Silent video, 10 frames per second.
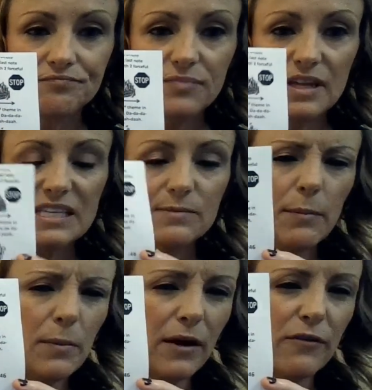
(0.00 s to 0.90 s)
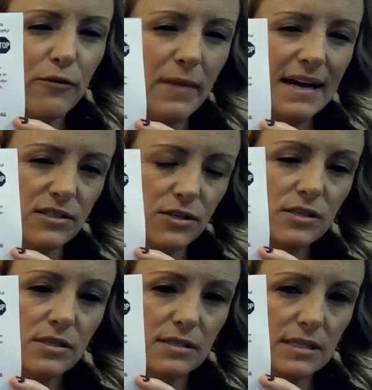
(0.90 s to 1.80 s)
this might be better for
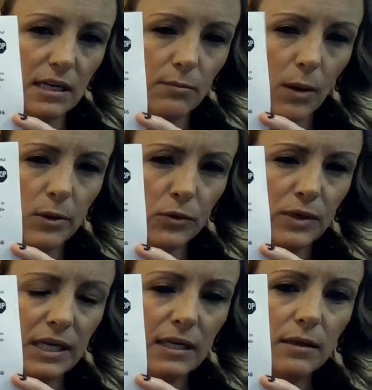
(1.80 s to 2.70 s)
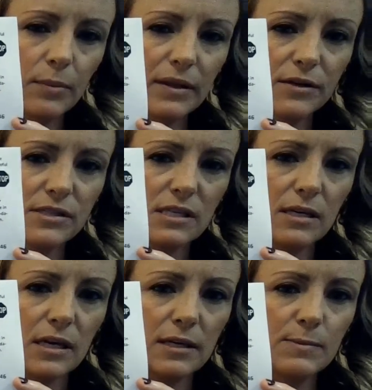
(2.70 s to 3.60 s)
masters because they can probably read. But there's
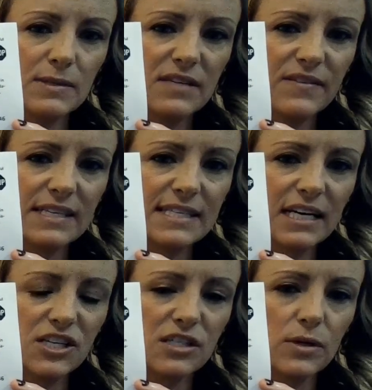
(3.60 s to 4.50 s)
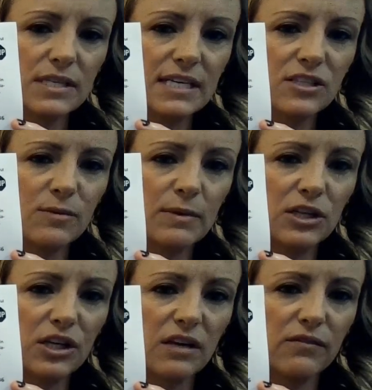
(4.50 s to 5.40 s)
specific sections where it tells you to be
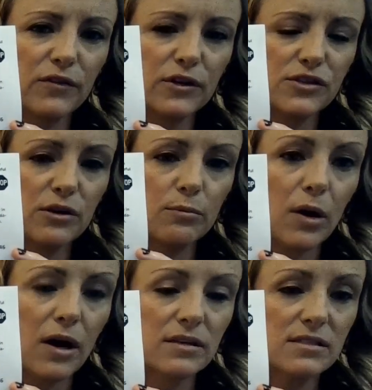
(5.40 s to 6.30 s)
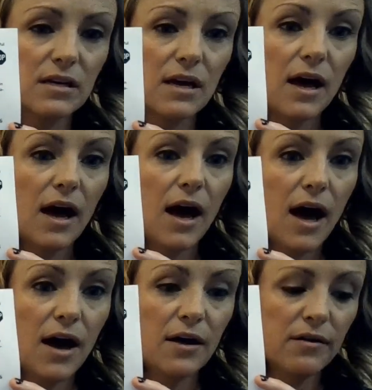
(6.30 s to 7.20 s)
looking for certain parts
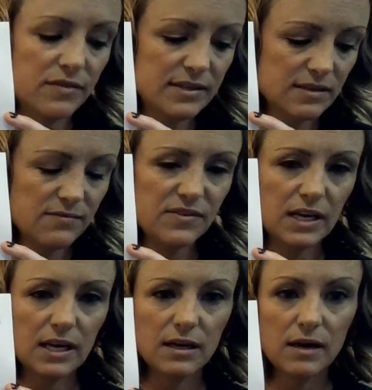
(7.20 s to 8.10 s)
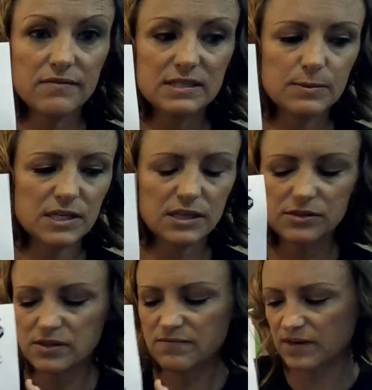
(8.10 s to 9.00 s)
of the symphony, of this particular
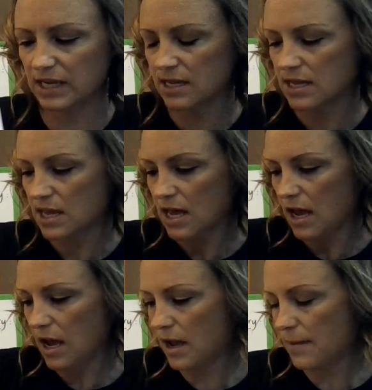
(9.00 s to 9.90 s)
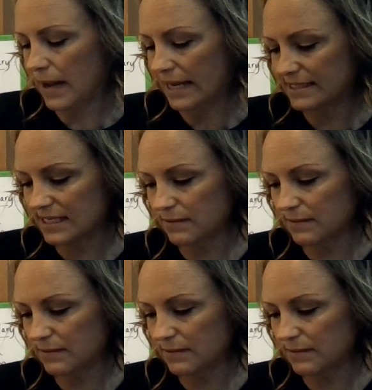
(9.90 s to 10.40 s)
symphony. I did